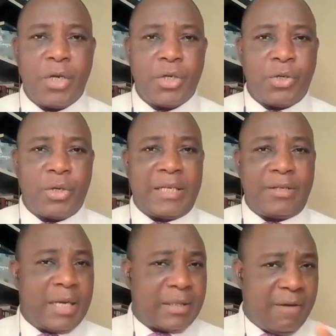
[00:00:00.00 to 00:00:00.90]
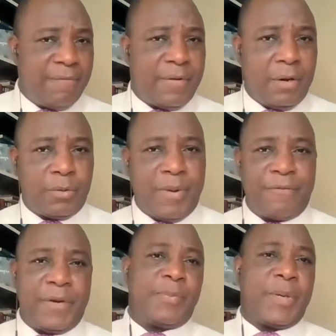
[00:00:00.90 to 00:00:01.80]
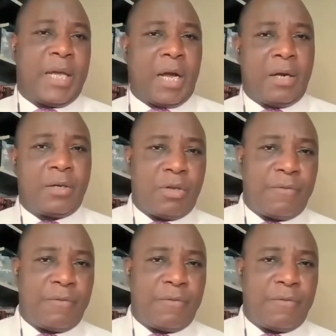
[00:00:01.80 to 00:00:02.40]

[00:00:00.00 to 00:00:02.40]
So Nigeria is enveloped by French-speaking countries.